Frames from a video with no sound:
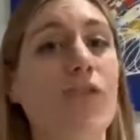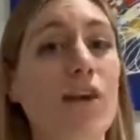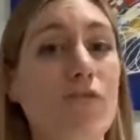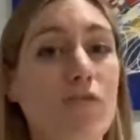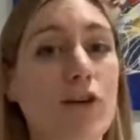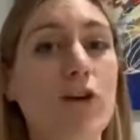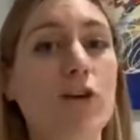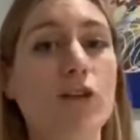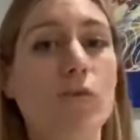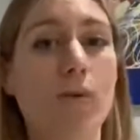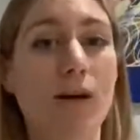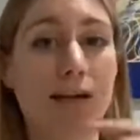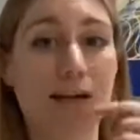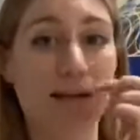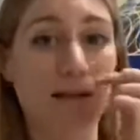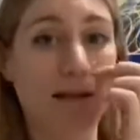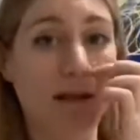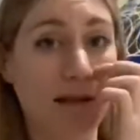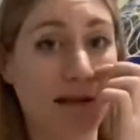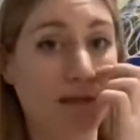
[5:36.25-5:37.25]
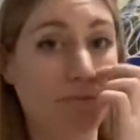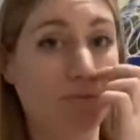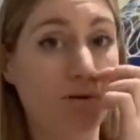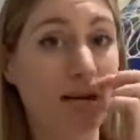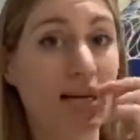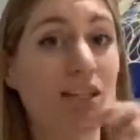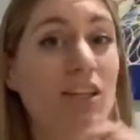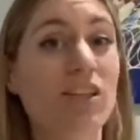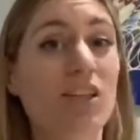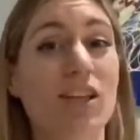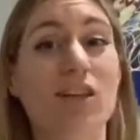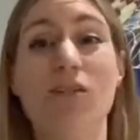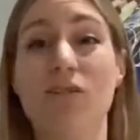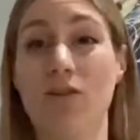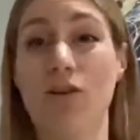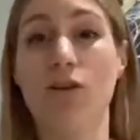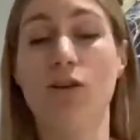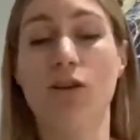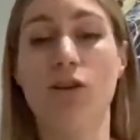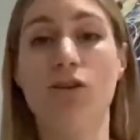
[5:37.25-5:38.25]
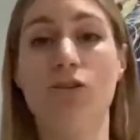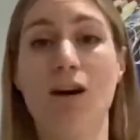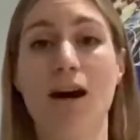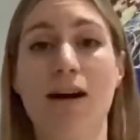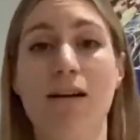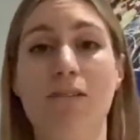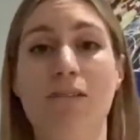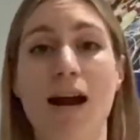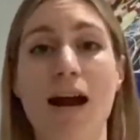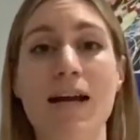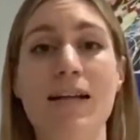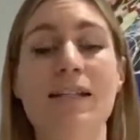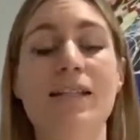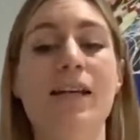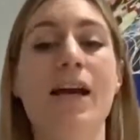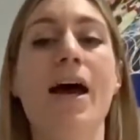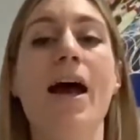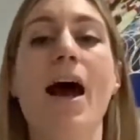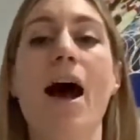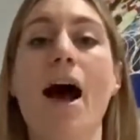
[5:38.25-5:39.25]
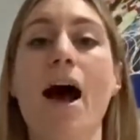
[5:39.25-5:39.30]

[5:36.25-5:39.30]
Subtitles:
they've used one in the breeders, then you could try a crate.